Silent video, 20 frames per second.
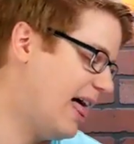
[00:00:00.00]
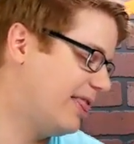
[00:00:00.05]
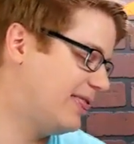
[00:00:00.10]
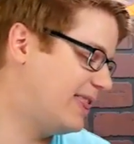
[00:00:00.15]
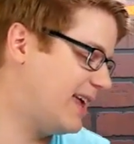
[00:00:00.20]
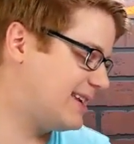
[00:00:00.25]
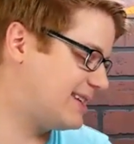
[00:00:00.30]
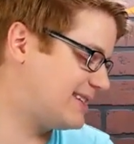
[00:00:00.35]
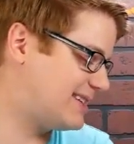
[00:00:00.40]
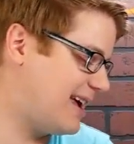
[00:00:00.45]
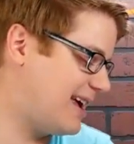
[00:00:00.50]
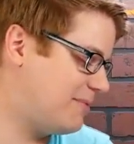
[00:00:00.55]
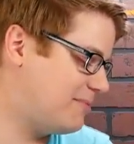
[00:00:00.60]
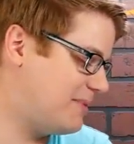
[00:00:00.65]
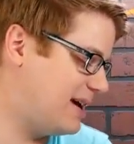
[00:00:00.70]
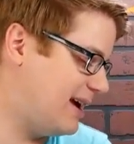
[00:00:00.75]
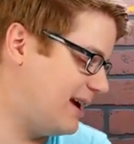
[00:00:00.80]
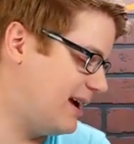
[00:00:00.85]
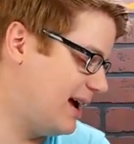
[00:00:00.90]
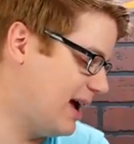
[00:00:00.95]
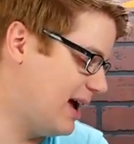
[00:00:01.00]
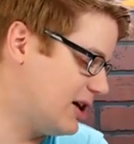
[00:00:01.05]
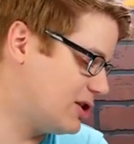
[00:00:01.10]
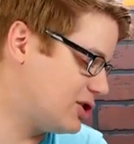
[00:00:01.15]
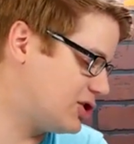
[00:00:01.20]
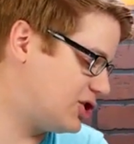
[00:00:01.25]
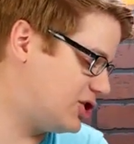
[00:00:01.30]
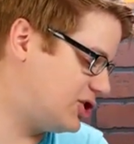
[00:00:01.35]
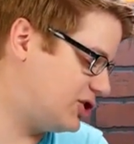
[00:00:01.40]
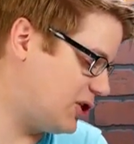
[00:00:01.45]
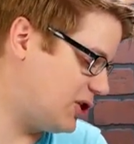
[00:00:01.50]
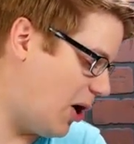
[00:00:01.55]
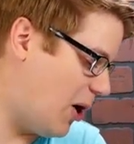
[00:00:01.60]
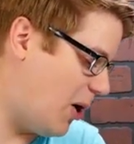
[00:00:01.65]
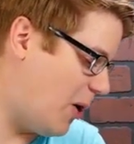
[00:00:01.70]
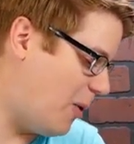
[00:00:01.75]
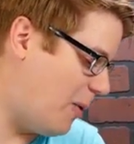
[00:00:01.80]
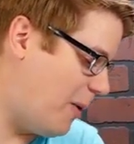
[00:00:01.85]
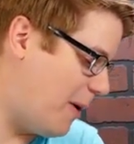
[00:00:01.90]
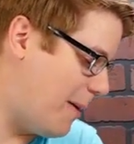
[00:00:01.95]
They sent me
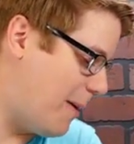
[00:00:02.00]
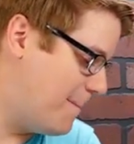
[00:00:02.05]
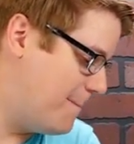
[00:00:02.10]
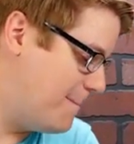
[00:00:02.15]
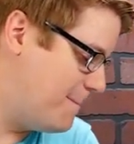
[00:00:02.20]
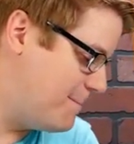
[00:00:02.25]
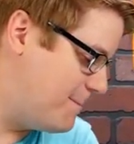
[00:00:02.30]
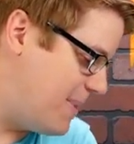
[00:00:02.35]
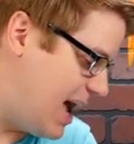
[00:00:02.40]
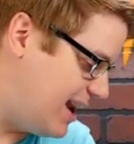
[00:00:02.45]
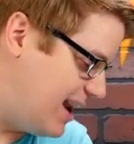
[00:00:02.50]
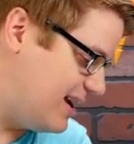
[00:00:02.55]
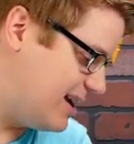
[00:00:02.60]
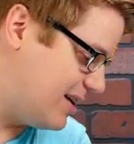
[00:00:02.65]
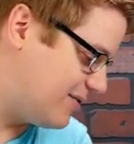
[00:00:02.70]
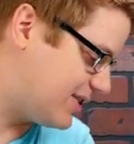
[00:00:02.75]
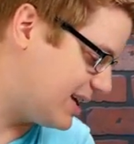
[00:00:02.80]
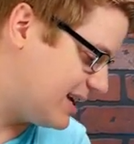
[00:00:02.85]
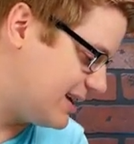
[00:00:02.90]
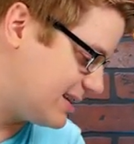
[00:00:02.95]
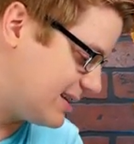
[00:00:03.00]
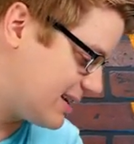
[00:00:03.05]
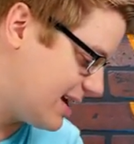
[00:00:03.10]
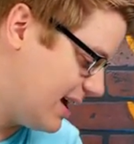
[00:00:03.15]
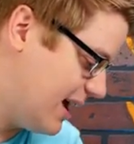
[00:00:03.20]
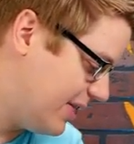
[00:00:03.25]
so many of these.